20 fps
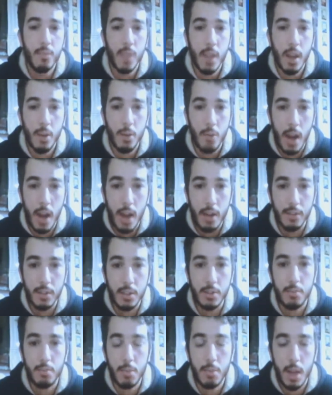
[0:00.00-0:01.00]
arrived
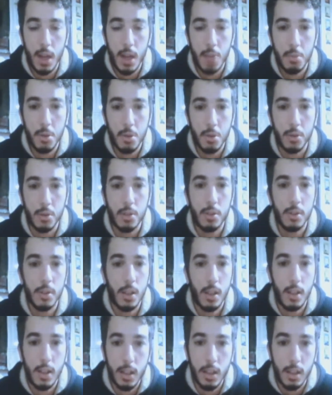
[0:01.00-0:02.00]
by boat
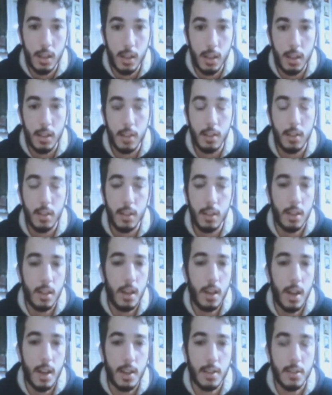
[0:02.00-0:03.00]
illegally in the
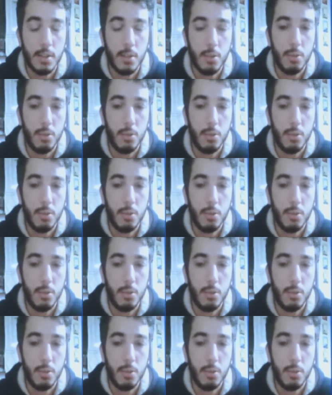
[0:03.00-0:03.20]
last